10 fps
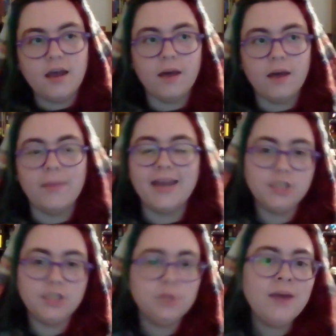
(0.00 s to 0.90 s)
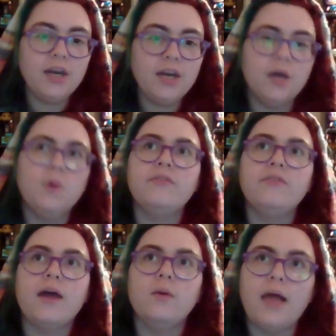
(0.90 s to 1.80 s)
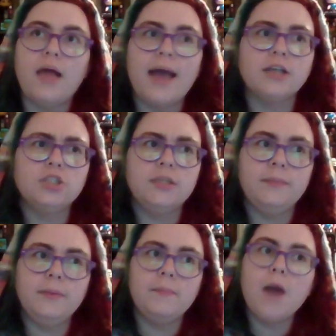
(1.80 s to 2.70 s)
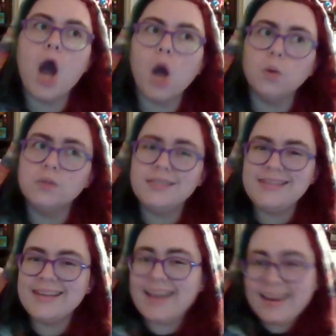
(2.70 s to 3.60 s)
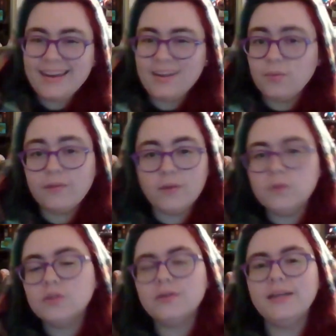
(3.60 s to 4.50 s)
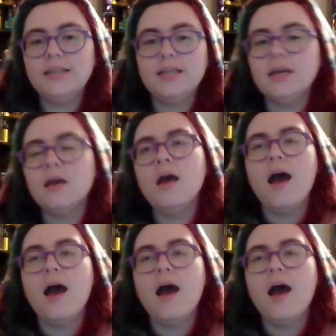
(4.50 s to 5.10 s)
And I do not know if I will actually be posting any reviews or anything.